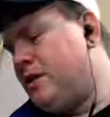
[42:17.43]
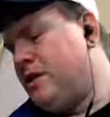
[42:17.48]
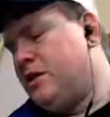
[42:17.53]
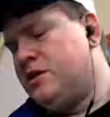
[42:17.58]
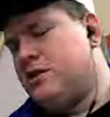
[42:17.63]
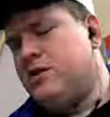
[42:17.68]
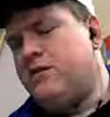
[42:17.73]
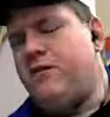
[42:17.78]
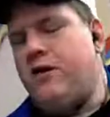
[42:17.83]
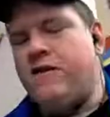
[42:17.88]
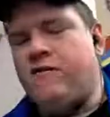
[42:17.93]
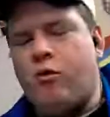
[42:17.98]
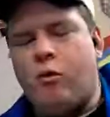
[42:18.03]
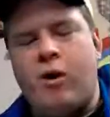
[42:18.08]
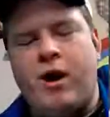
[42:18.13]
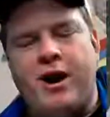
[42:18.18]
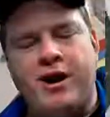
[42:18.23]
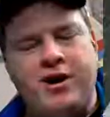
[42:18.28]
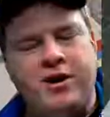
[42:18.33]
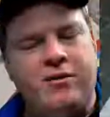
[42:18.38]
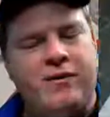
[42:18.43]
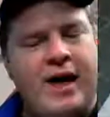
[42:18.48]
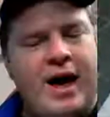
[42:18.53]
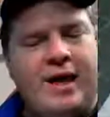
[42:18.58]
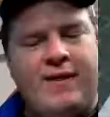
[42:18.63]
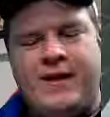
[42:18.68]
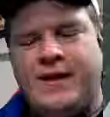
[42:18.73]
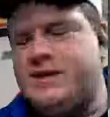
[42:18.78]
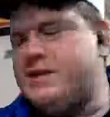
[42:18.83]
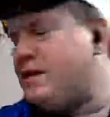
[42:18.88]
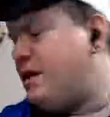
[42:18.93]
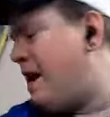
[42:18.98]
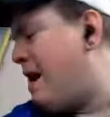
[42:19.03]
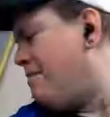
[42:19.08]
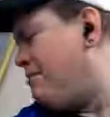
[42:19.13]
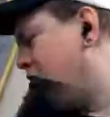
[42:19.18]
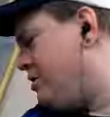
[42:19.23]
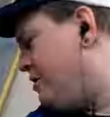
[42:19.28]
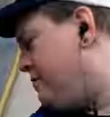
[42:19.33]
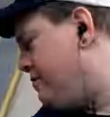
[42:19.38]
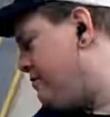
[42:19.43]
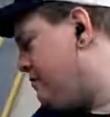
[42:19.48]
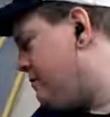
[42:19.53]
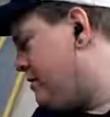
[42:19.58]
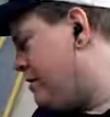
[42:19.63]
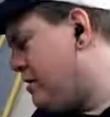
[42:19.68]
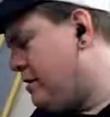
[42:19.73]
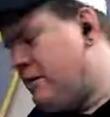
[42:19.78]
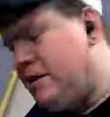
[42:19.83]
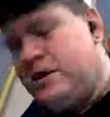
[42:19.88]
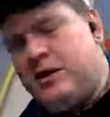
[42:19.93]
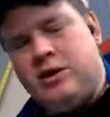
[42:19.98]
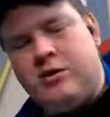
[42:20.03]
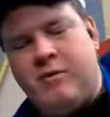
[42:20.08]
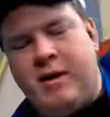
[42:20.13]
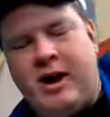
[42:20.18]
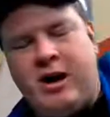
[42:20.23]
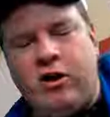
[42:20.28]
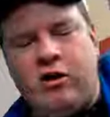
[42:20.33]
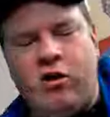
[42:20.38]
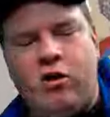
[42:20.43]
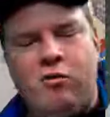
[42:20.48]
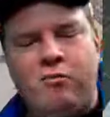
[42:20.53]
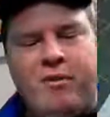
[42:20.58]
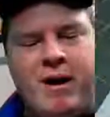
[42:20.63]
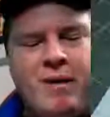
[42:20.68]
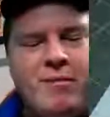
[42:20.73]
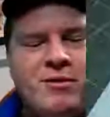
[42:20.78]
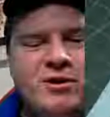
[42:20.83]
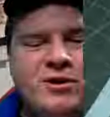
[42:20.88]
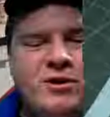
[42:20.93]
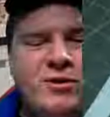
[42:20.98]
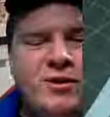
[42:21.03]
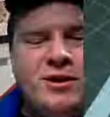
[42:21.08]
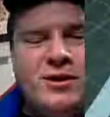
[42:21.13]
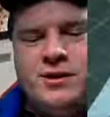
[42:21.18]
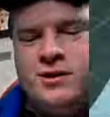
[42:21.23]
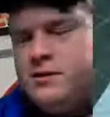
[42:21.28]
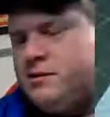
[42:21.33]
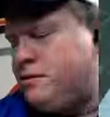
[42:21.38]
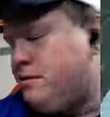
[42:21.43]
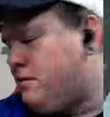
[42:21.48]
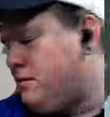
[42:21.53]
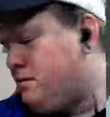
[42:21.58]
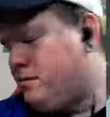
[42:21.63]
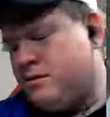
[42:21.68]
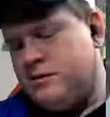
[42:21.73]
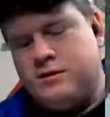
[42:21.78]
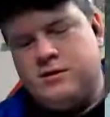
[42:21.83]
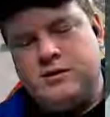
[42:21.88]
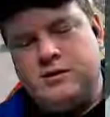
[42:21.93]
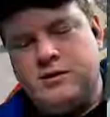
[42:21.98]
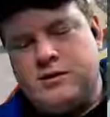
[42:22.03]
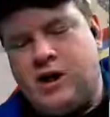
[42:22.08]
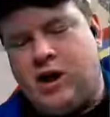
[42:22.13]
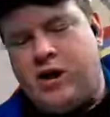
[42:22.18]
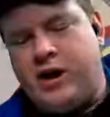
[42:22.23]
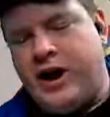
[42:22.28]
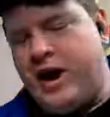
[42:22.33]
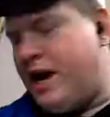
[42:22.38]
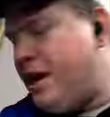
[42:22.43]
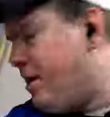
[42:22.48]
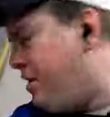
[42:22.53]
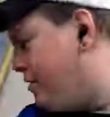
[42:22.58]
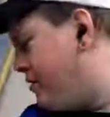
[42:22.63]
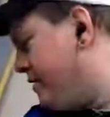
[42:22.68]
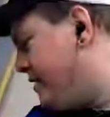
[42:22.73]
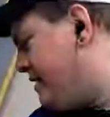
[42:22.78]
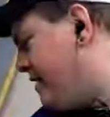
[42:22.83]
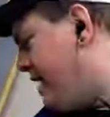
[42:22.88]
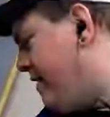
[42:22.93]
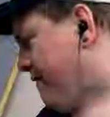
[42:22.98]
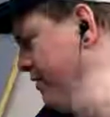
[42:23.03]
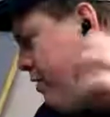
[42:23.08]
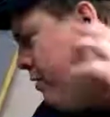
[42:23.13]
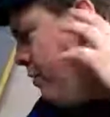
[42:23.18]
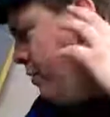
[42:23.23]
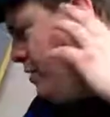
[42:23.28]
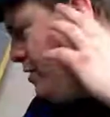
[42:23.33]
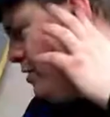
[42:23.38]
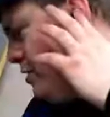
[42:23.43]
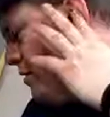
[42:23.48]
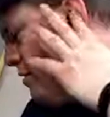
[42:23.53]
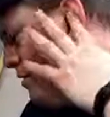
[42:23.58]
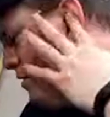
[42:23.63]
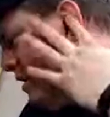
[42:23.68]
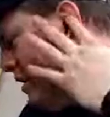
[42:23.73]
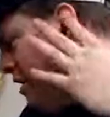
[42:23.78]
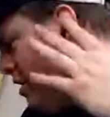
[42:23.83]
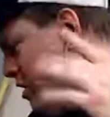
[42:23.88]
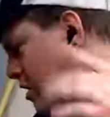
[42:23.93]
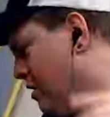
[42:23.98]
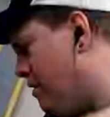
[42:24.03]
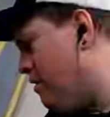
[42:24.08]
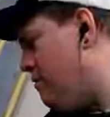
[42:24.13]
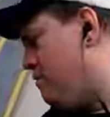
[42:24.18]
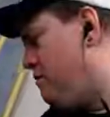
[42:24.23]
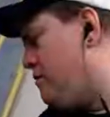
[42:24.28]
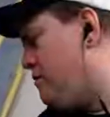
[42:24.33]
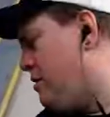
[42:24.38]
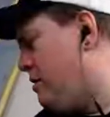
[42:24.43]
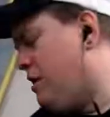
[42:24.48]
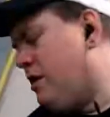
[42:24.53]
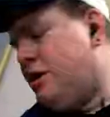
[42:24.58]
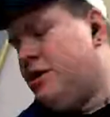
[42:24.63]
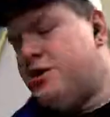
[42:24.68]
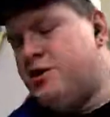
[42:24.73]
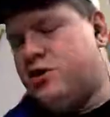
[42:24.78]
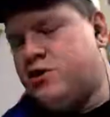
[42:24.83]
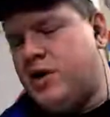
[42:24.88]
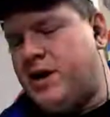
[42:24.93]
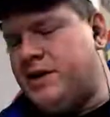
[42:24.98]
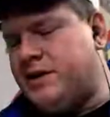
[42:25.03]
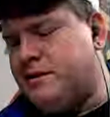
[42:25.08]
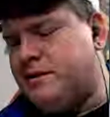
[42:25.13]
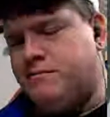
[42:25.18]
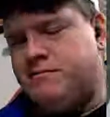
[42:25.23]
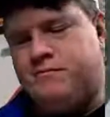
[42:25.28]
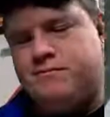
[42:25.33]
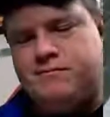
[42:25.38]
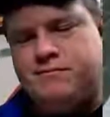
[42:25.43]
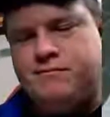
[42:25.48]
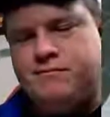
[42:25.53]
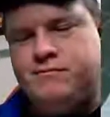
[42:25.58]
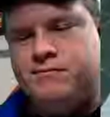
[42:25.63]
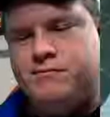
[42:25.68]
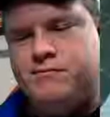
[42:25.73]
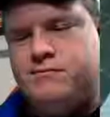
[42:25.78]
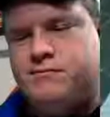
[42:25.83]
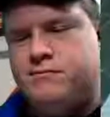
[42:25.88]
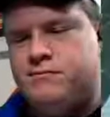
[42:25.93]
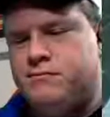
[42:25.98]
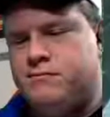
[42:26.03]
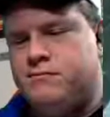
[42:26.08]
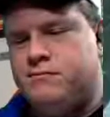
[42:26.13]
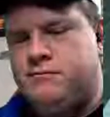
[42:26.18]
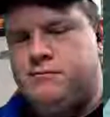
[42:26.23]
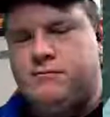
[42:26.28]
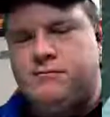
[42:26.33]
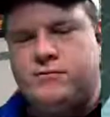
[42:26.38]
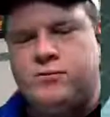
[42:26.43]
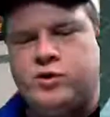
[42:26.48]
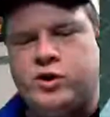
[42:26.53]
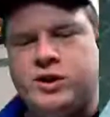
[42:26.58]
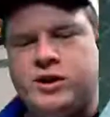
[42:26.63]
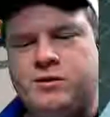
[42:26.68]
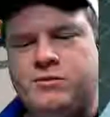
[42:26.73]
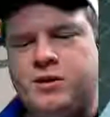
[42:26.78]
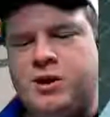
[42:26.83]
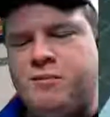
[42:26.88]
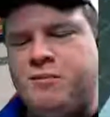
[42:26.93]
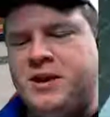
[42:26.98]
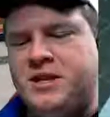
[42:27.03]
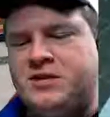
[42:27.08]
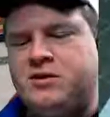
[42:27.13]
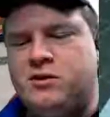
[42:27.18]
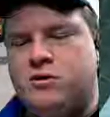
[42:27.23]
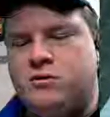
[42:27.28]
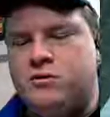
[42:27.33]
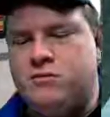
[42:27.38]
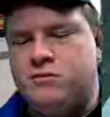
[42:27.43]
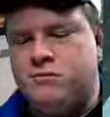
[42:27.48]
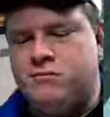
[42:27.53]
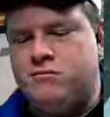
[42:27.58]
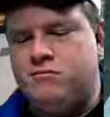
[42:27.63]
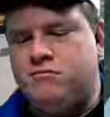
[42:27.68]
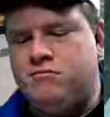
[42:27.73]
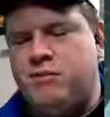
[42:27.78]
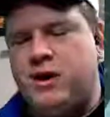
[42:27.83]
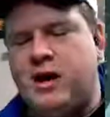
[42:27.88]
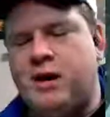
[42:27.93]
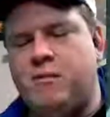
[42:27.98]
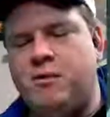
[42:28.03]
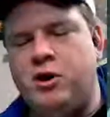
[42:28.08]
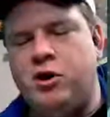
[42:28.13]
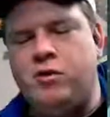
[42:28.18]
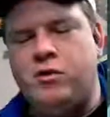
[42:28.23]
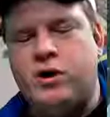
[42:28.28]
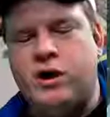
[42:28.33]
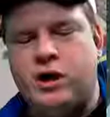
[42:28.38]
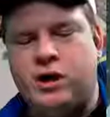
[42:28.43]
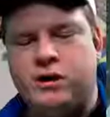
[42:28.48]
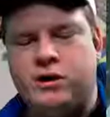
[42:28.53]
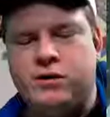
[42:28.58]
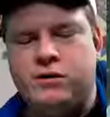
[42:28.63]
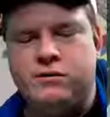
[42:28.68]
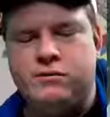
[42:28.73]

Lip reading: So if you ever want to do that, that's an option. You make your own paper toys. All you gotta do is have the original, and then you can trace them. Trace them with a pencil. Make them a new color.